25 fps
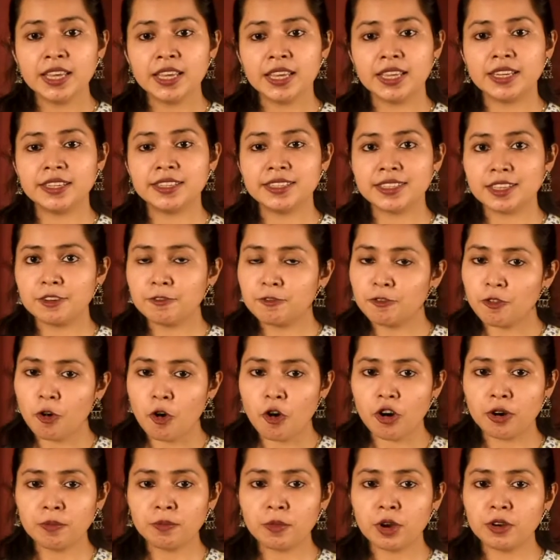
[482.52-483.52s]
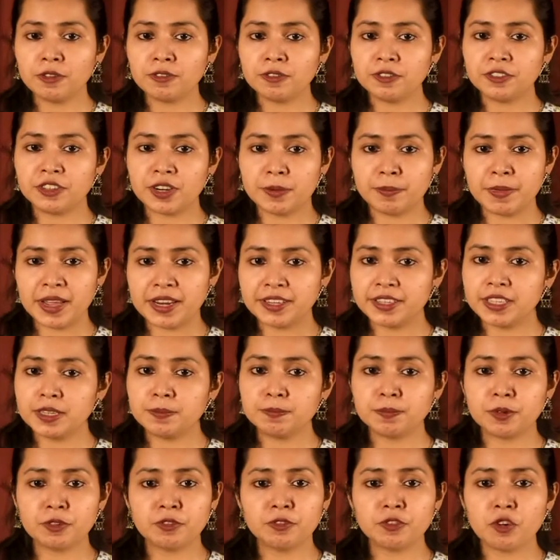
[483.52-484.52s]
it is a form of
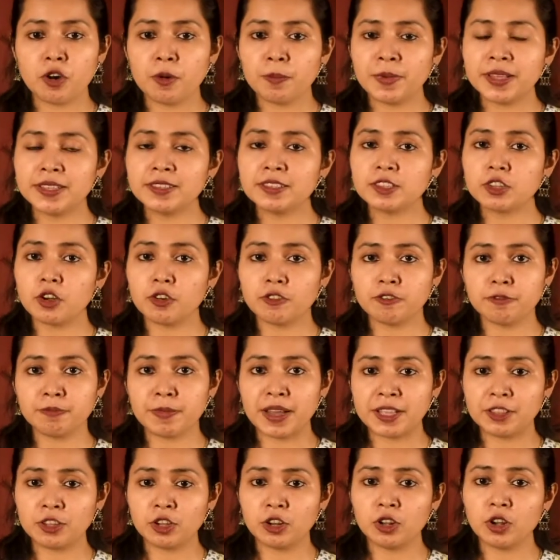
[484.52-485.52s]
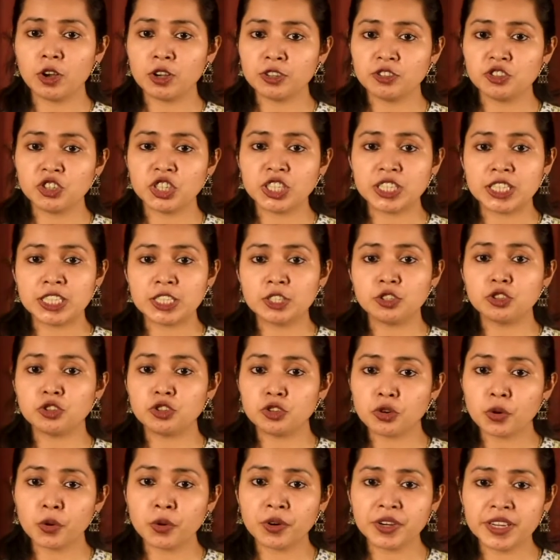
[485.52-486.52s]
dramatic performance of mythological
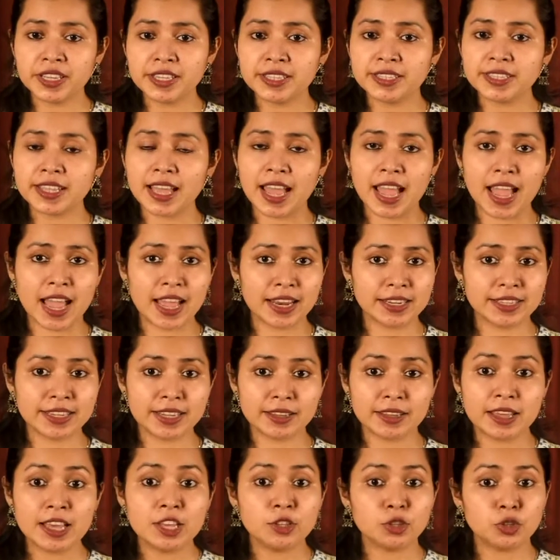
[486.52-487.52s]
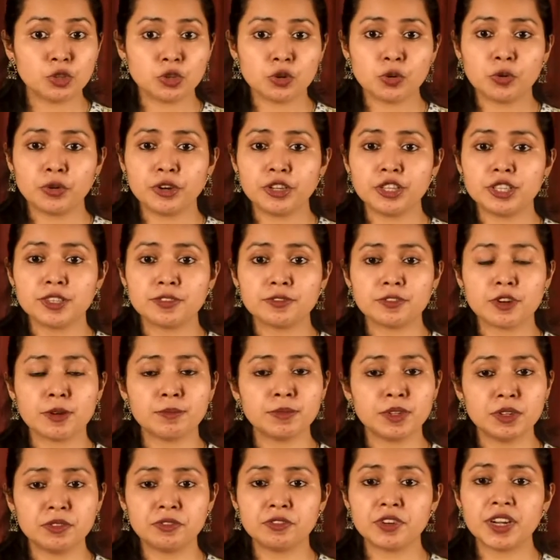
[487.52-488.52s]
stories and stories from
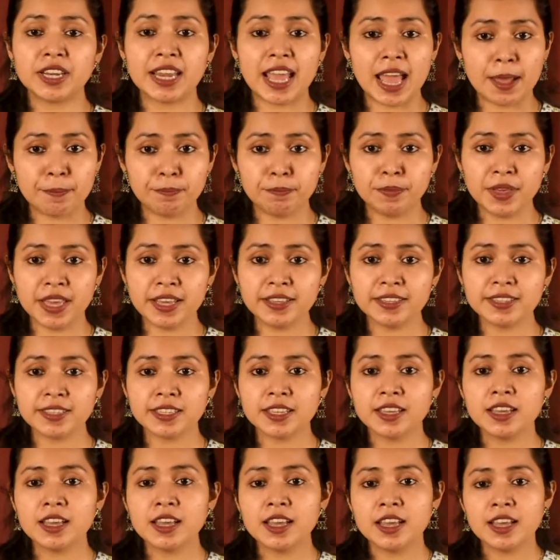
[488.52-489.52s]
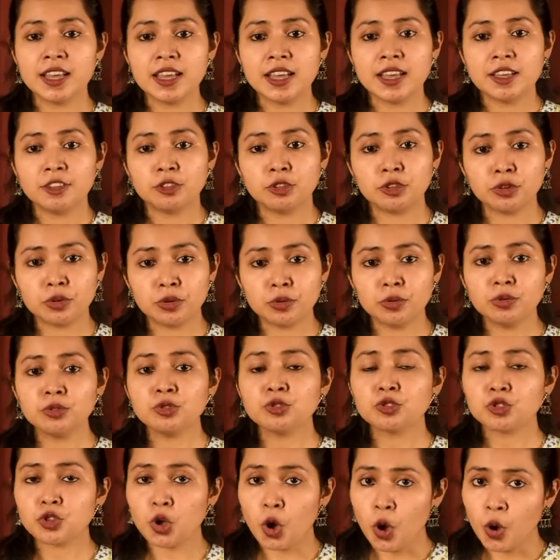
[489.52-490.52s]
different epics through
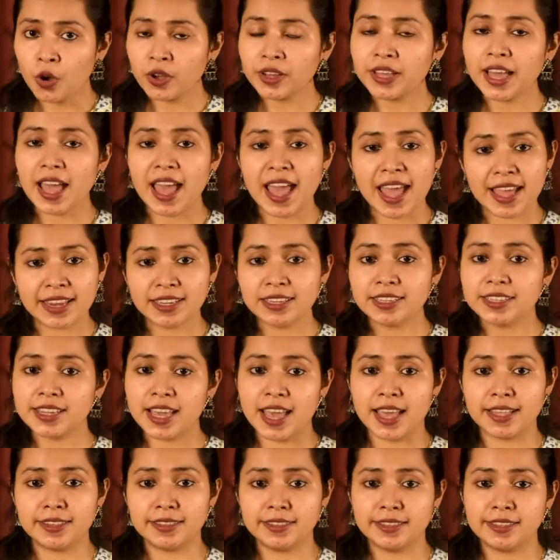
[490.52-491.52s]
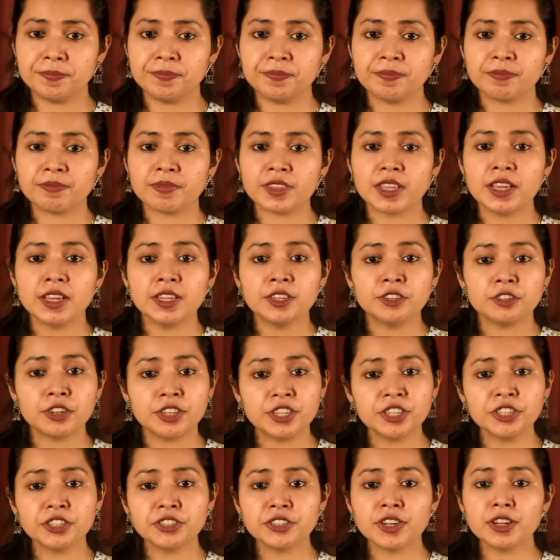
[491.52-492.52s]
song and dance.
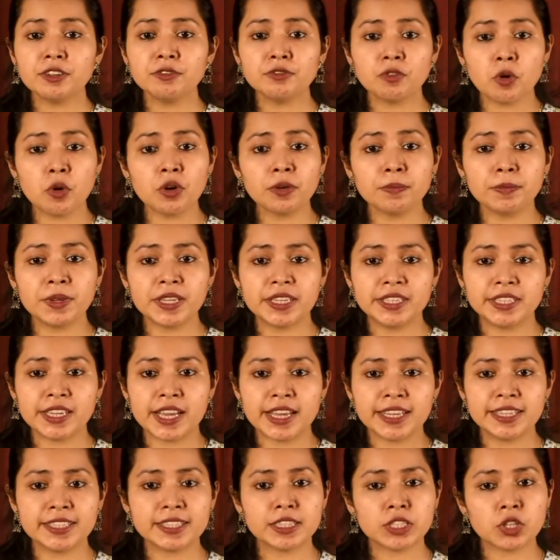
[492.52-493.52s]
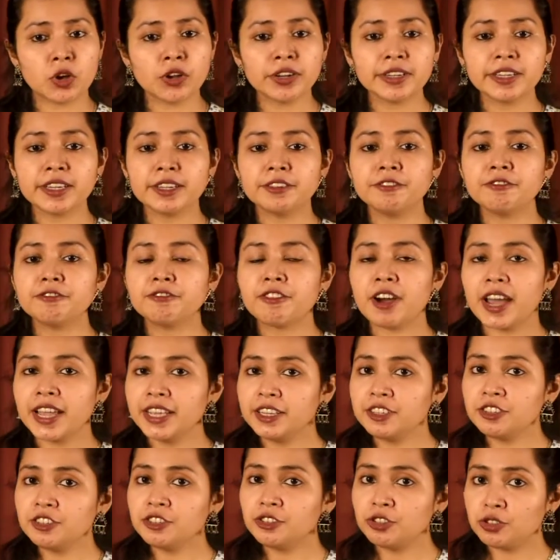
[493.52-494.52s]
Traditional folk media is not
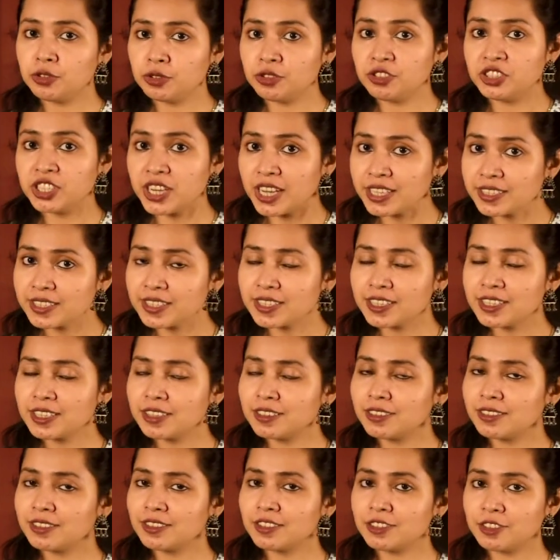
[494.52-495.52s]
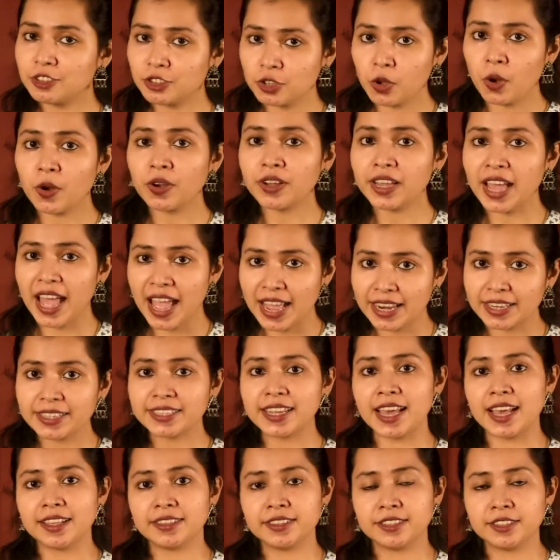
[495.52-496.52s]
confined to just song and
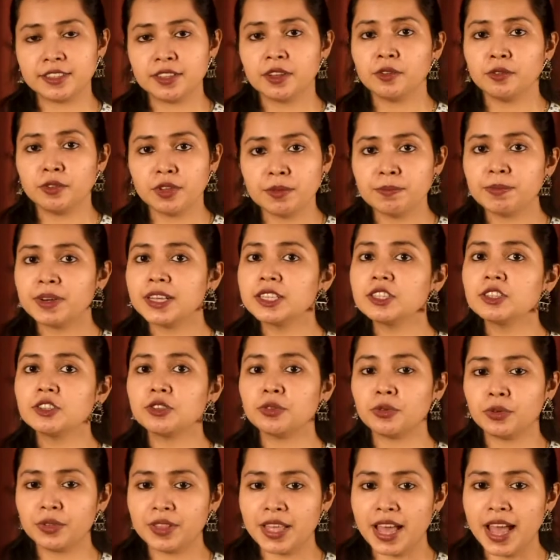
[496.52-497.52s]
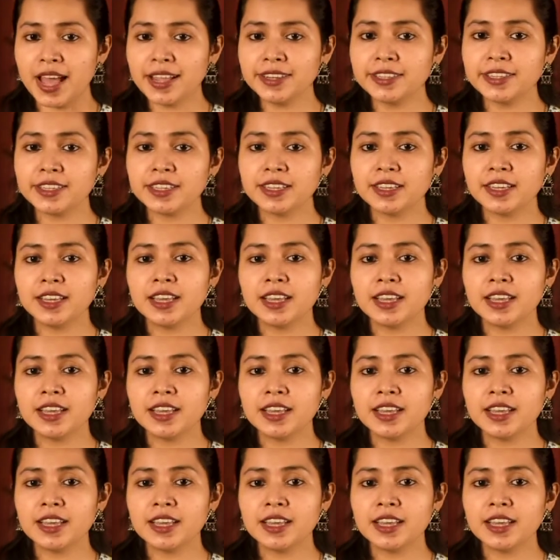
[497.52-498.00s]
dance. We must know that